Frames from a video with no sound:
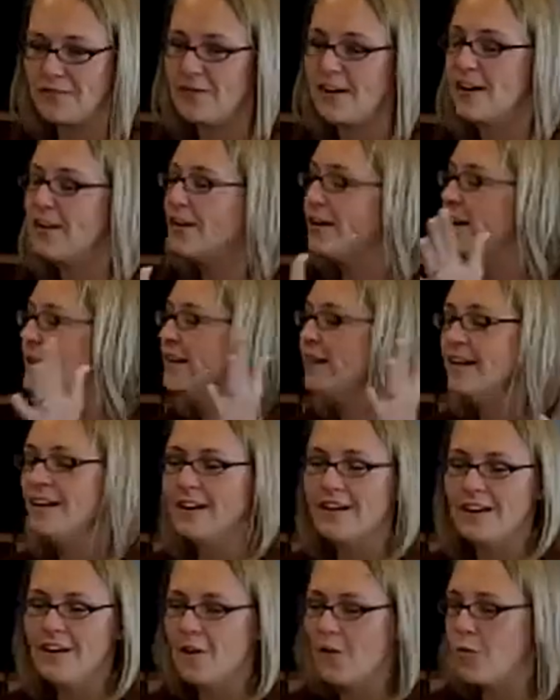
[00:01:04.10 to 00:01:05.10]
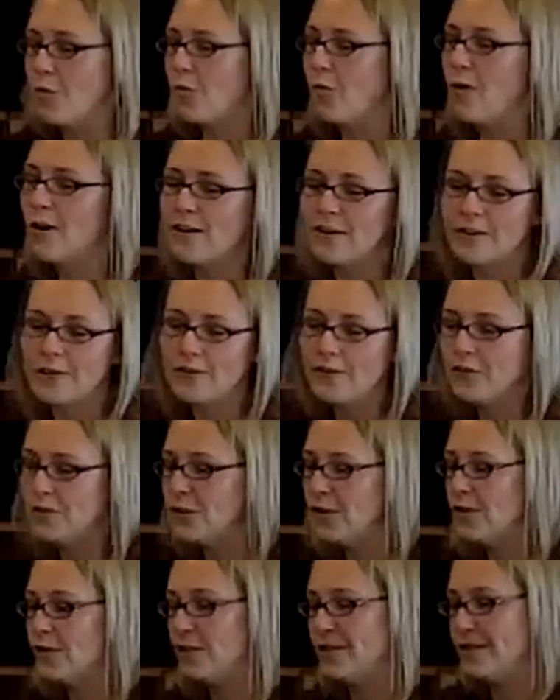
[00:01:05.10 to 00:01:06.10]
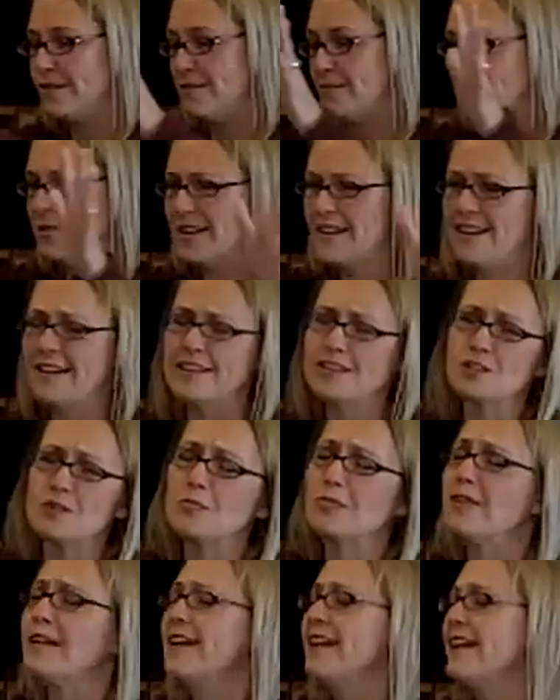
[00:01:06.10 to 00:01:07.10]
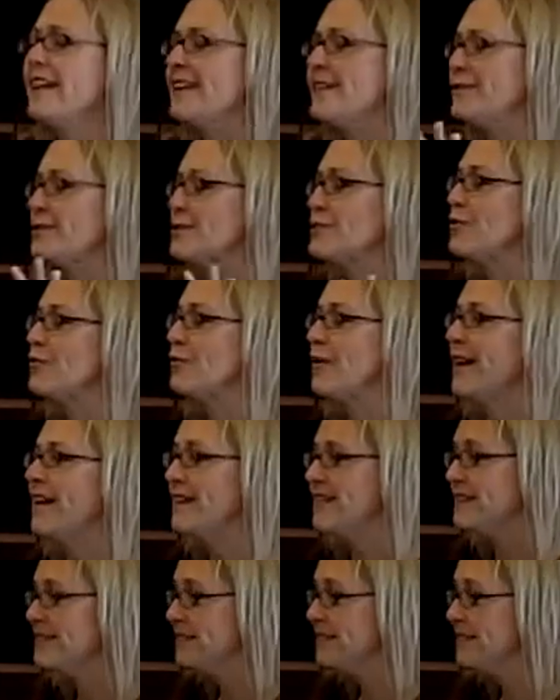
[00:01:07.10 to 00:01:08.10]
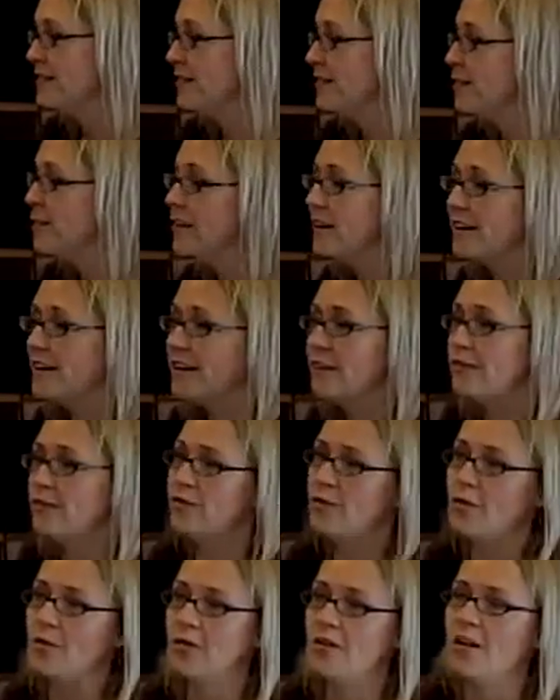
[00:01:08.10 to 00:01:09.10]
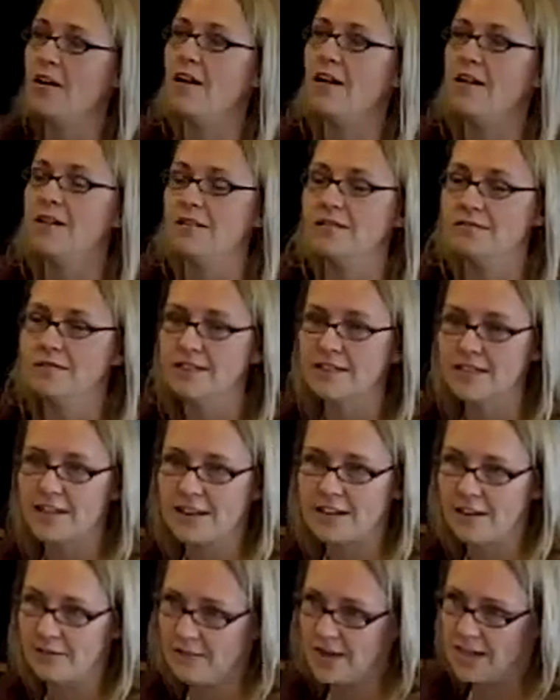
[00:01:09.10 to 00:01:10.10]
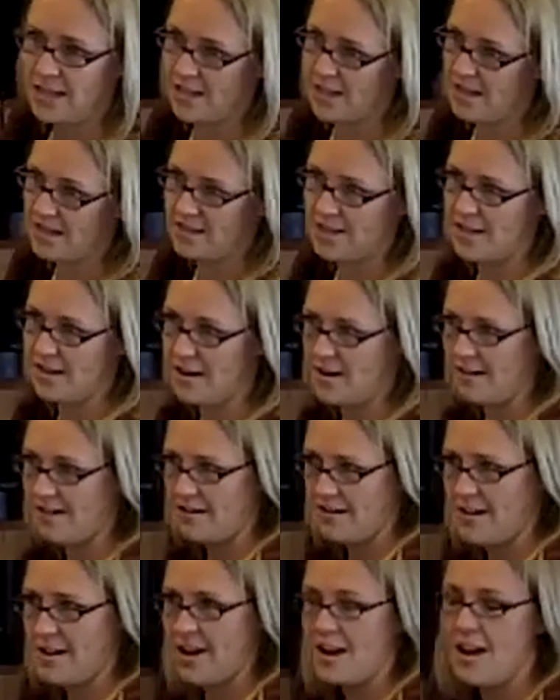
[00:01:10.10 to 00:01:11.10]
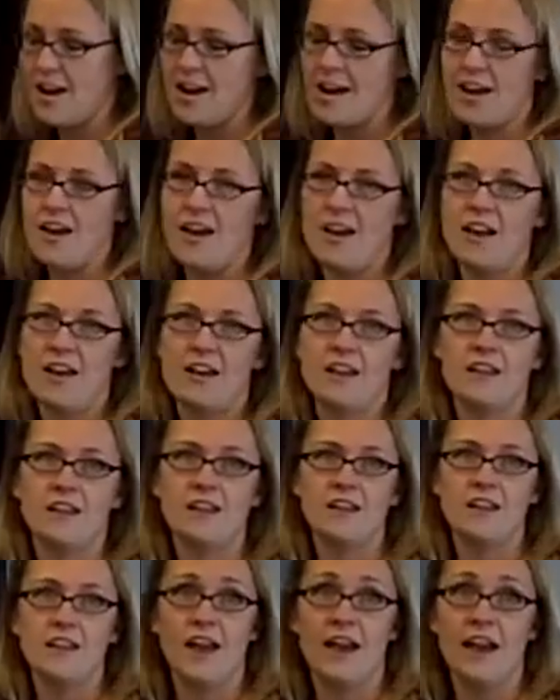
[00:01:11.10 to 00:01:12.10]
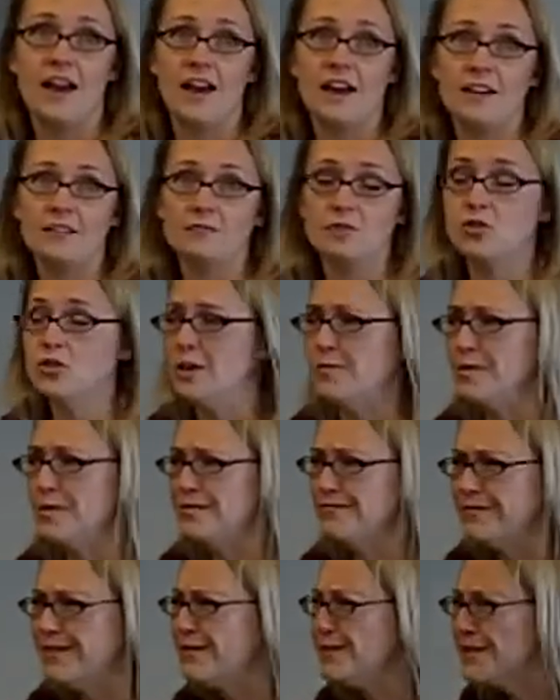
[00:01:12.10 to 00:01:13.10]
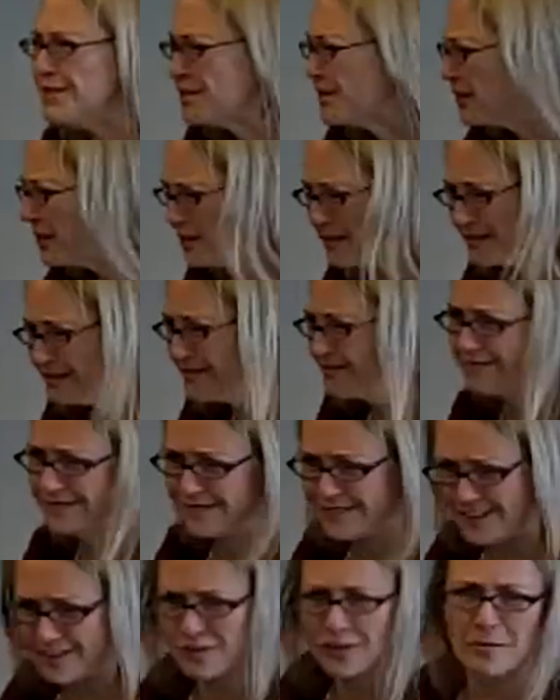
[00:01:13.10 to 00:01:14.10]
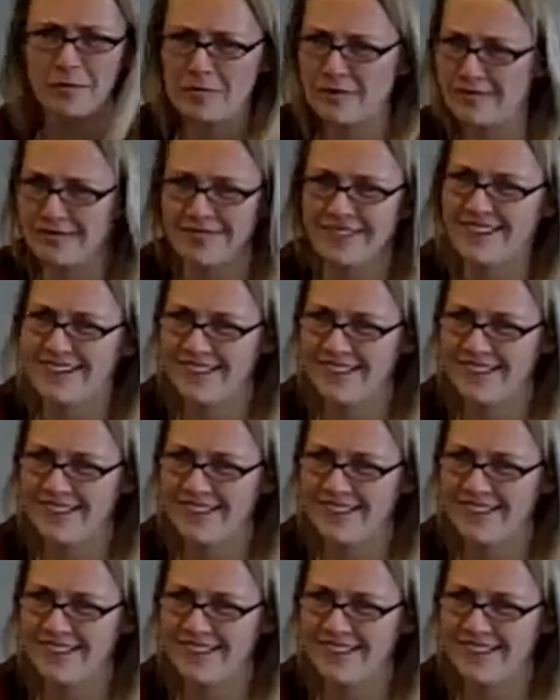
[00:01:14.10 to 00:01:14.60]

very wonderful, and kids are playing, and it was great. Well, I get a phone call the second week that he's there. He had tripped. He was 2. They tripped,